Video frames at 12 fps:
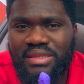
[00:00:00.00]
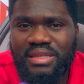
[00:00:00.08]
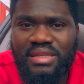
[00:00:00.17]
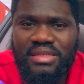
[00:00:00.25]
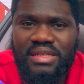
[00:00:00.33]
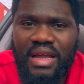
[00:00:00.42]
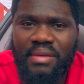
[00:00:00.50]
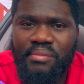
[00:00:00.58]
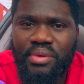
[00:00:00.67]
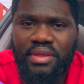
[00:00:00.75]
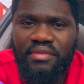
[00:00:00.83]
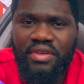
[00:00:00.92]
Since I
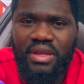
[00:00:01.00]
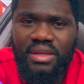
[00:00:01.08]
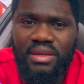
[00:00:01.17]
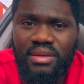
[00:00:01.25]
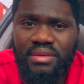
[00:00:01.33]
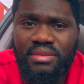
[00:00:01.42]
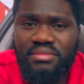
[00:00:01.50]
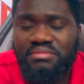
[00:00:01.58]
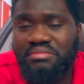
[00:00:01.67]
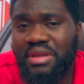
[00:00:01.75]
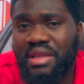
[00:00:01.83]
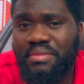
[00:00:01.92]
bought the vehicle,
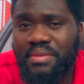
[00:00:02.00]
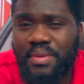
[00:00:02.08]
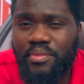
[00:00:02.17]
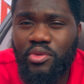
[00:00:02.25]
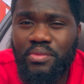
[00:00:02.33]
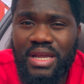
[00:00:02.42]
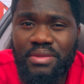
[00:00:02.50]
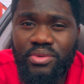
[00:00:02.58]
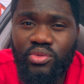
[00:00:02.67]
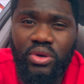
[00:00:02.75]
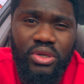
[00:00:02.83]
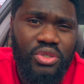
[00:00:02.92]
maybe people might be
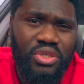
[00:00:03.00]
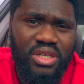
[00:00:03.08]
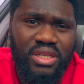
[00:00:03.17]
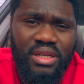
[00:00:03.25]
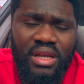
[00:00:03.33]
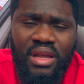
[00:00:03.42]
wondering